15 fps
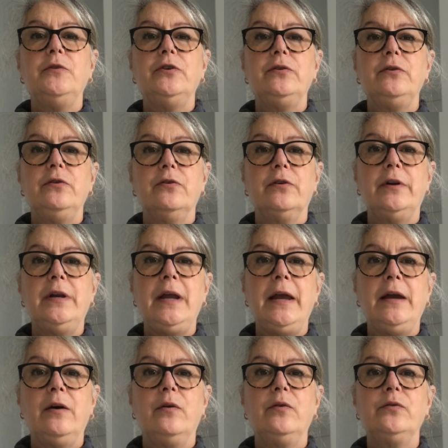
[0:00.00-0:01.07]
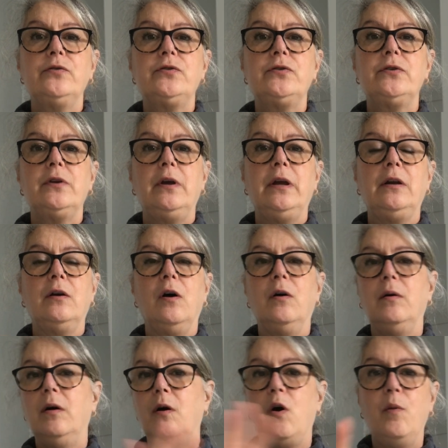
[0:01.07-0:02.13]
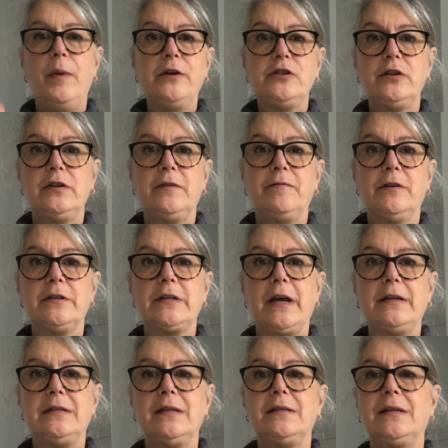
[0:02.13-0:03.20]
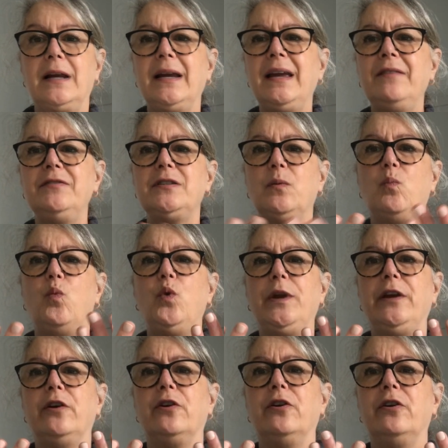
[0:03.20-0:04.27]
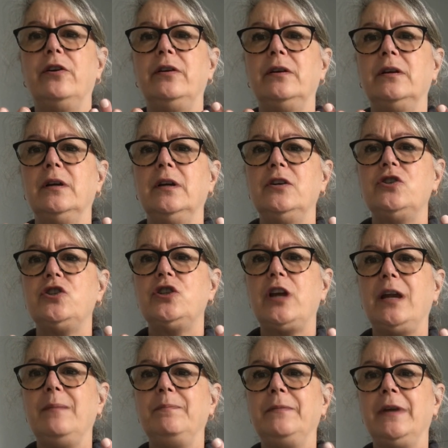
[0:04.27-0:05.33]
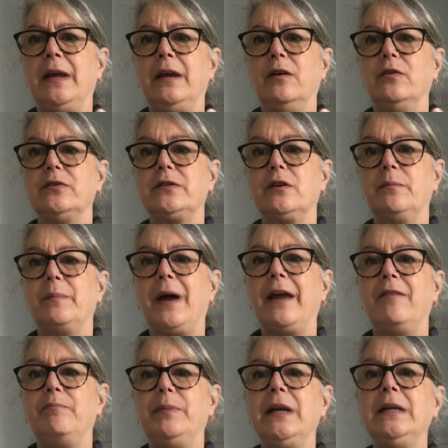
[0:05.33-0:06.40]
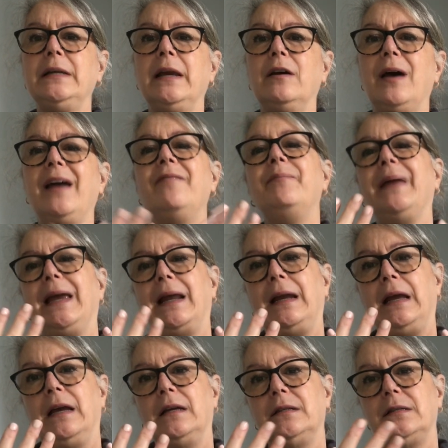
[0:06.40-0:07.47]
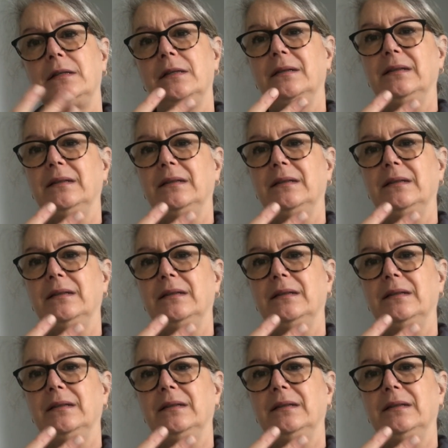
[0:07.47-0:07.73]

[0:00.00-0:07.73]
Your nails in a whole bunch of different sizes, and I have some weird shaped nails. I have big nails. I have man hands,